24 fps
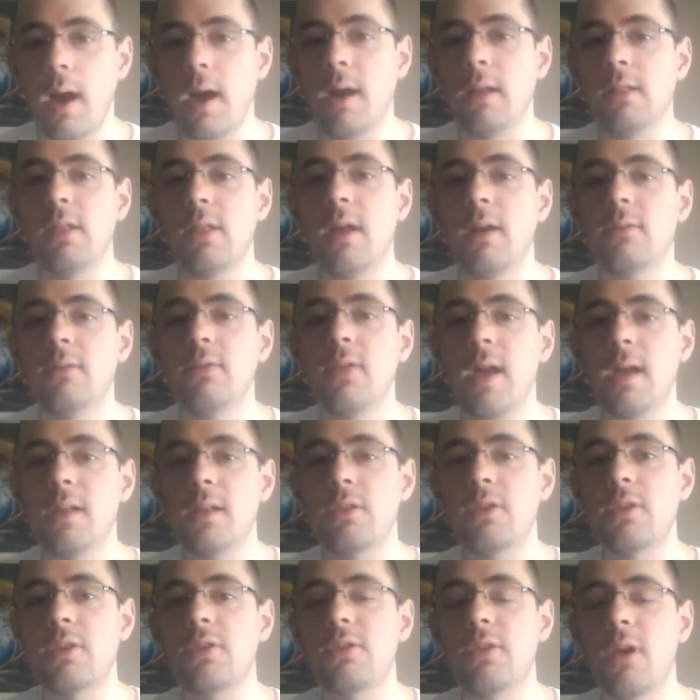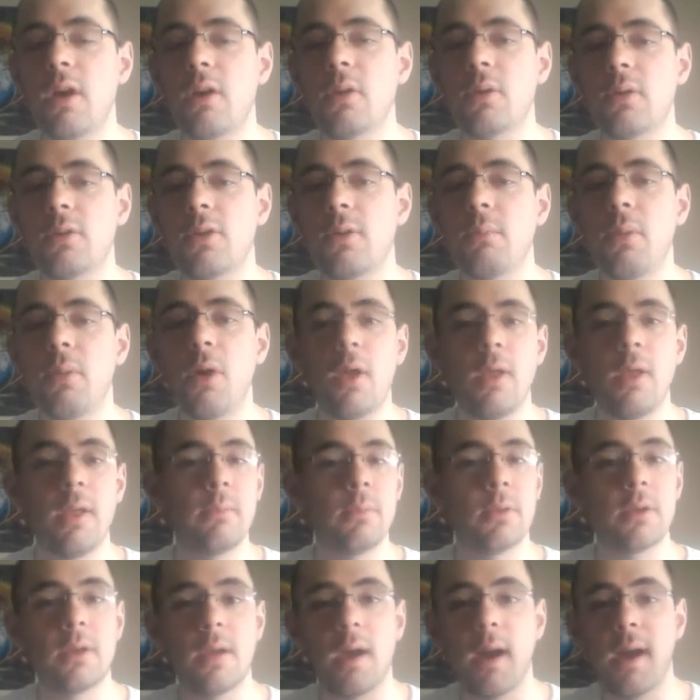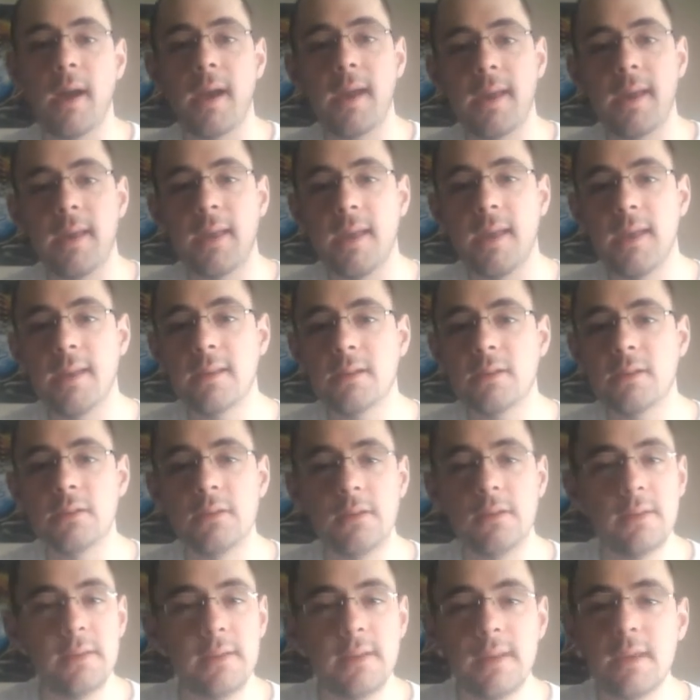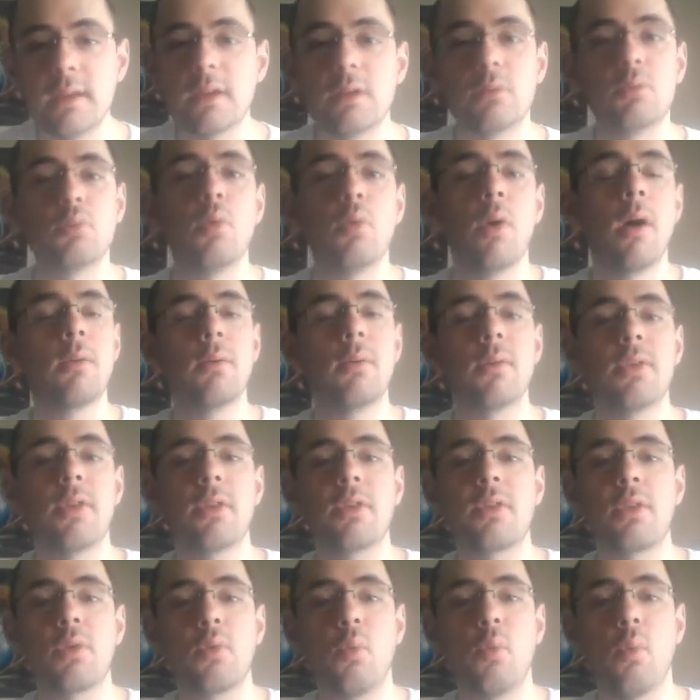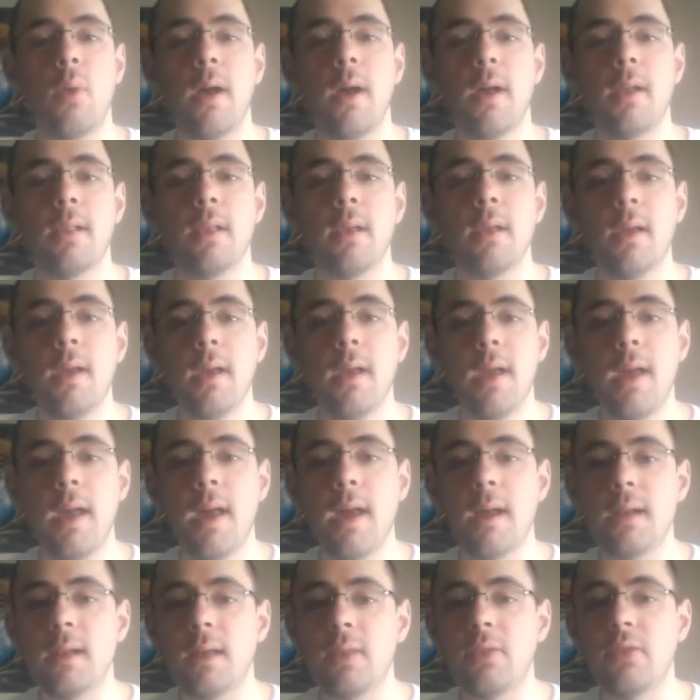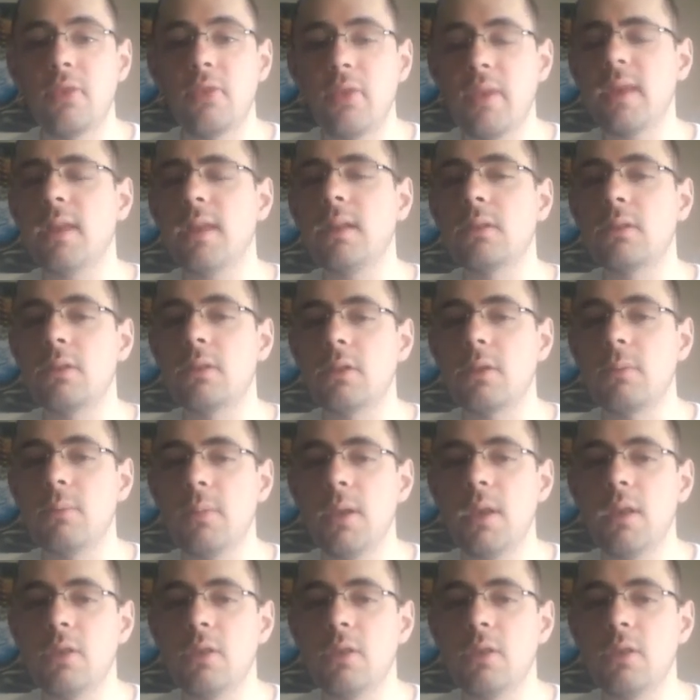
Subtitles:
I love that Cesaro is a Paul Heyman guy, and he can run with this as well. And I think, to